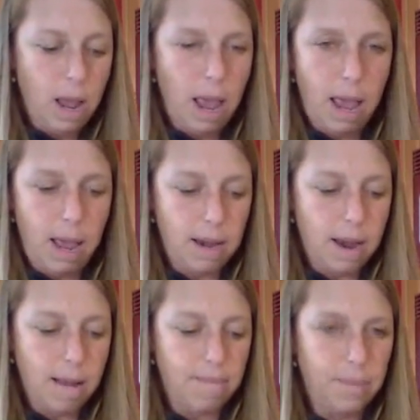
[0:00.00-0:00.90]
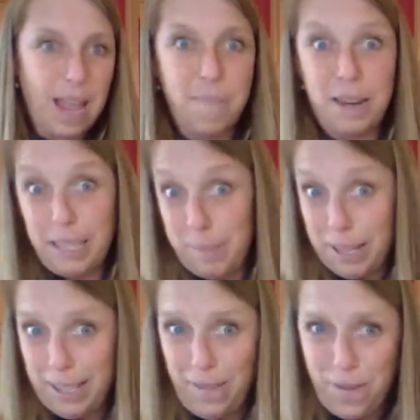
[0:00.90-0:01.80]
but
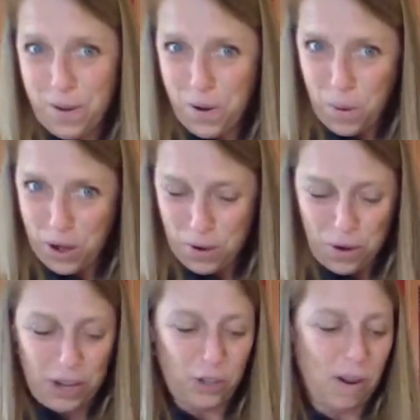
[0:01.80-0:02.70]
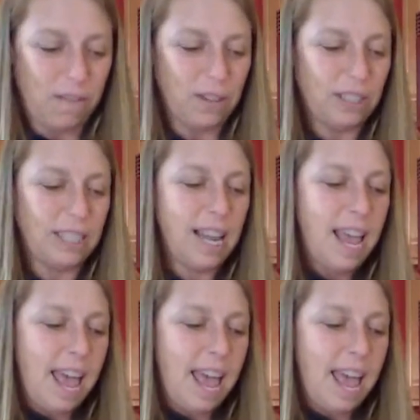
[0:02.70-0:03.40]
especially for Oreo cookie truffles.